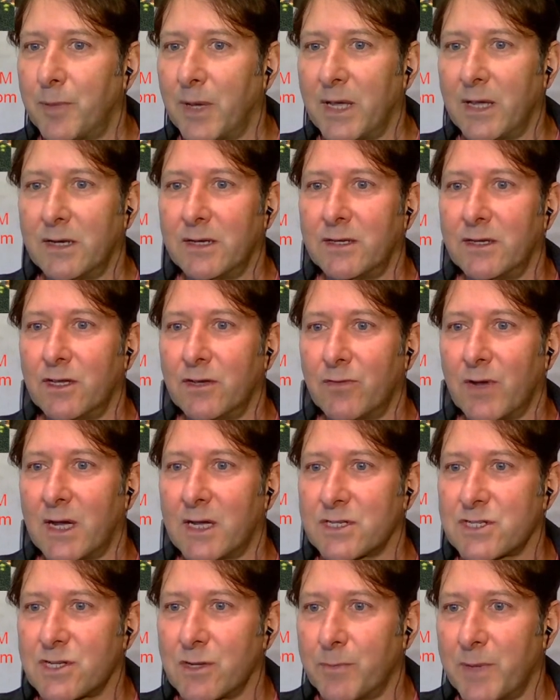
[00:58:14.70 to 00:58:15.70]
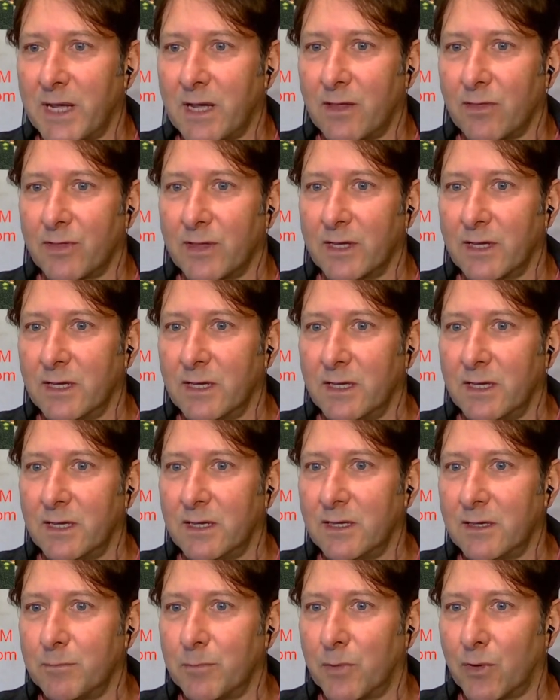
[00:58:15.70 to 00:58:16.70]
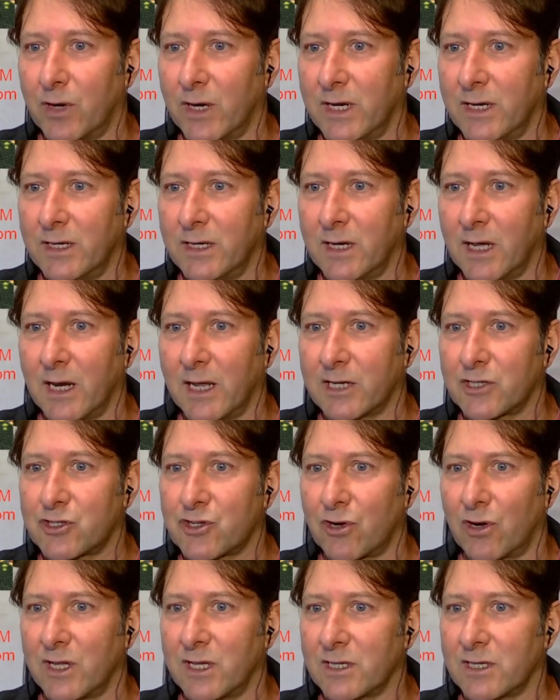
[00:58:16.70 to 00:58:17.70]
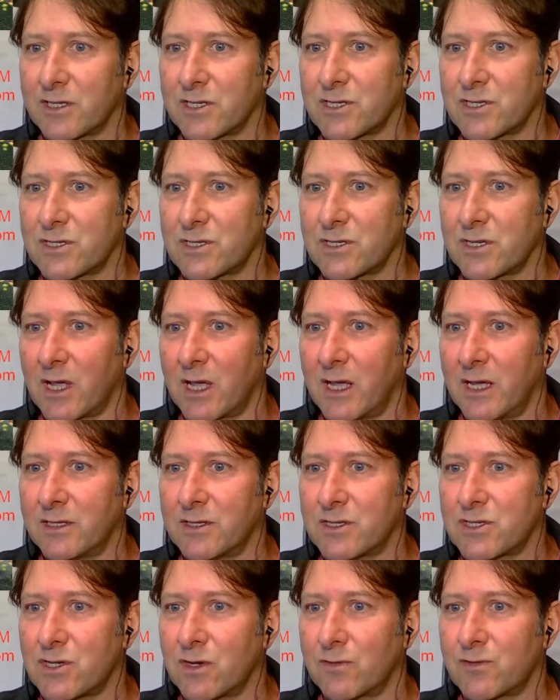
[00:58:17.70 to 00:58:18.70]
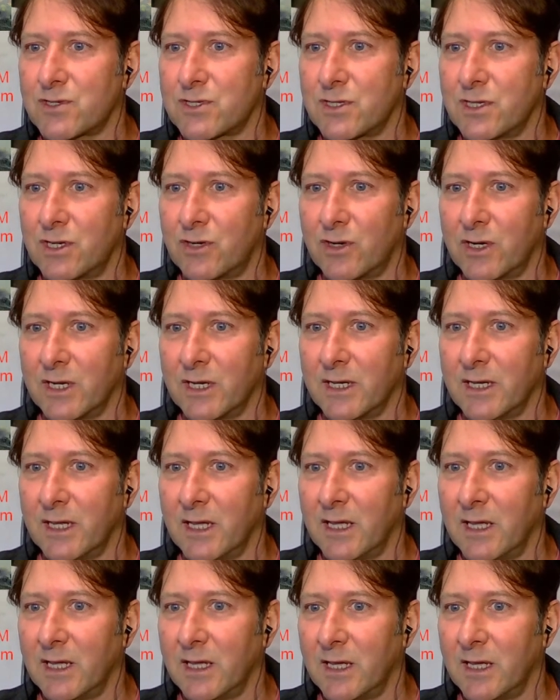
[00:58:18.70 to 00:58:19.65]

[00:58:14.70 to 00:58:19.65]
Ben, you've asked about the marine electronics and self-steering.